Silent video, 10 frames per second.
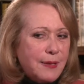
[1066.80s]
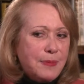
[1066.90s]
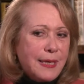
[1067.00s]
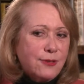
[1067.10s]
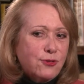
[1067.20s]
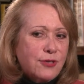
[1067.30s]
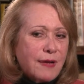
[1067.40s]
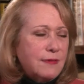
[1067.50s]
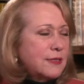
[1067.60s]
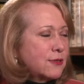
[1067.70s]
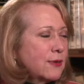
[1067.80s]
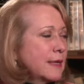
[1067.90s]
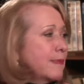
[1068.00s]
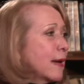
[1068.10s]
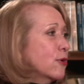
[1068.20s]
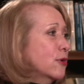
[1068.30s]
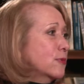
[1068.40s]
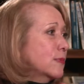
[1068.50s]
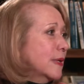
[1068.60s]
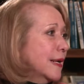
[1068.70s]
place to travel is to get back
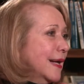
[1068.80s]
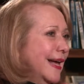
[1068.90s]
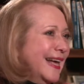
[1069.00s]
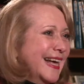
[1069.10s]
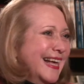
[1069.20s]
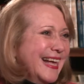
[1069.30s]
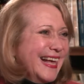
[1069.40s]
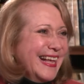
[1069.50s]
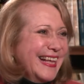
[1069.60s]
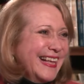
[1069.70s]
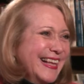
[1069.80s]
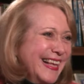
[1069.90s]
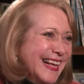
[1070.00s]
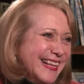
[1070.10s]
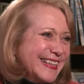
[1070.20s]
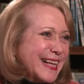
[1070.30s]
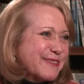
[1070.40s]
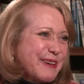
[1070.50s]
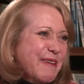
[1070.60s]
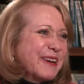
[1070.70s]
home. That's
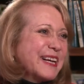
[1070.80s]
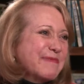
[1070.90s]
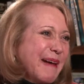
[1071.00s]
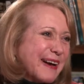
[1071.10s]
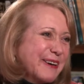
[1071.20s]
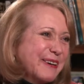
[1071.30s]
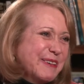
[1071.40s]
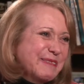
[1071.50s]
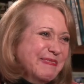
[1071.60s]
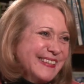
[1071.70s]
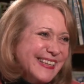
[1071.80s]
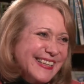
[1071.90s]
when I want to get back home.